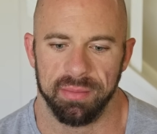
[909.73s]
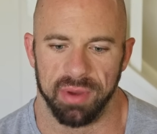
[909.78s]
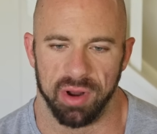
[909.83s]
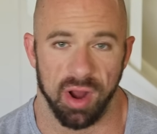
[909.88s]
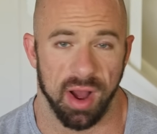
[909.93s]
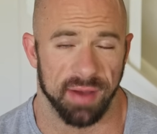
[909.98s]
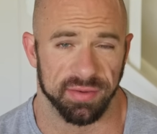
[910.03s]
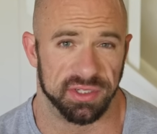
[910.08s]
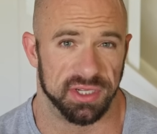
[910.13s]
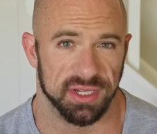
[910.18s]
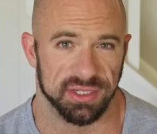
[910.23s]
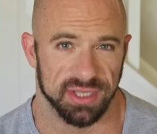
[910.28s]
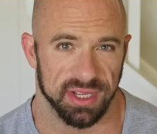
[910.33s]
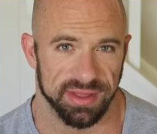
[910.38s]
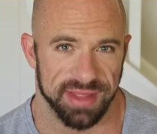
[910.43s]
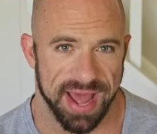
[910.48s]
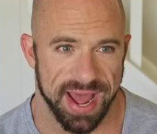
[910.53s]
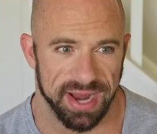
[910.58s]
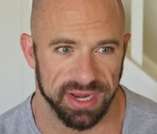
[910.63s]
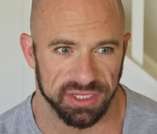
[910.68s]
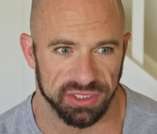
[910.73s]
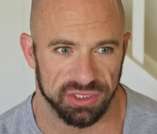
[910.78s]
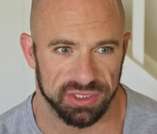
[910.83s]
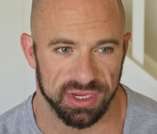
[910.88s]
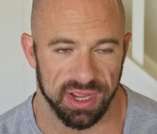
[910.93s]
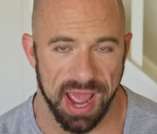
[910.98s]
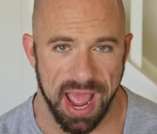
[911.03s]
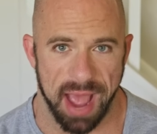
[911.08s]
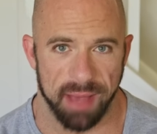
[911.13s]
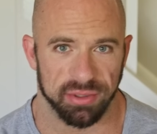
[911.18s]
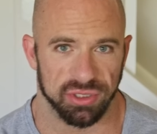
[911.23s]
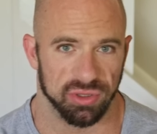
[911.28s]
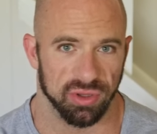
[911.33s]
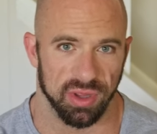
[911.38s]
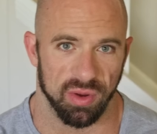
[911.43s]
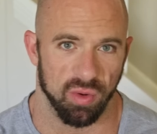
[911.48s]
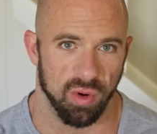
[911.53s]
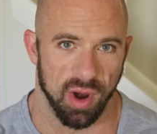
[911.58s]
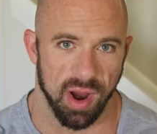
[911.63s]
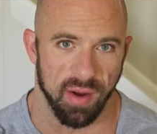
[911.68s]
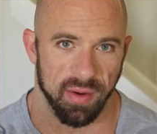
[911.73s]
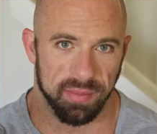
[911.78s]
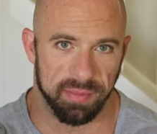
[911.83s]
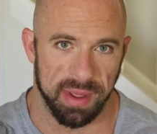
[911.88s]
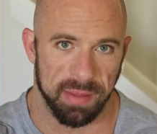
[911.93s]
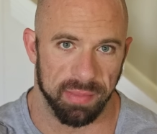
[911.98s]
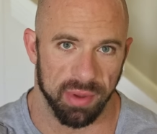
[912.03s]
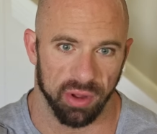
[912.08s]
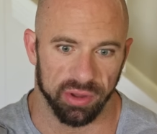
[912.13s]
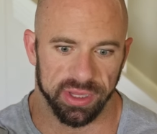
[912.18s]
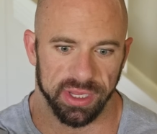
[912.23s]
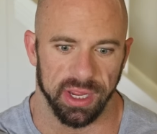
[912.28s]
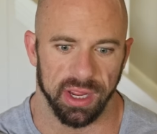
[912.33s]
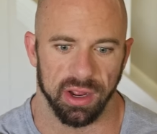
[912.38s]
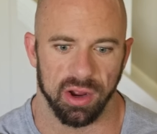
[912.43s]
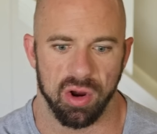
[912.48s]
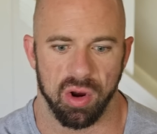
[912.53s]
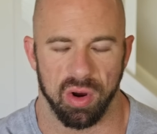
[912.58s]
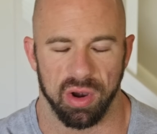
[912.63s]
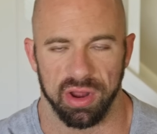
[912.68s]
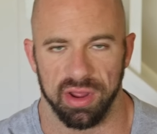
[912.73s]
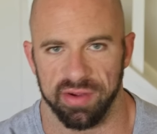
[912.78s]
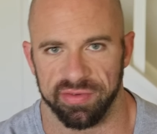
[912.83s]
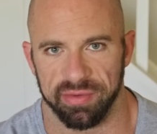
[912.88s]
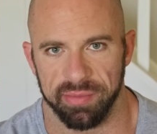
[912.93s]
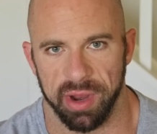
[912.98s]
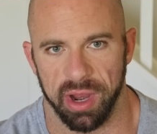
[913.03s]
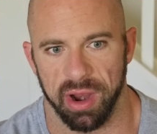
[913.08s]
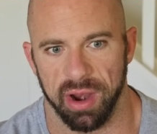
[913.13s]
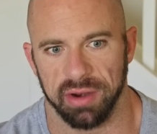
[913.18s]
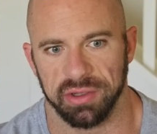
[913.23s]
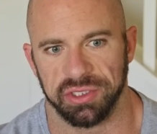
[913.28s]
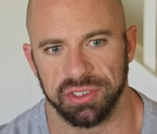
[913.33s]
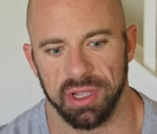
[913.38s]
But off season, that is absolutely where I would be building in cardio from here.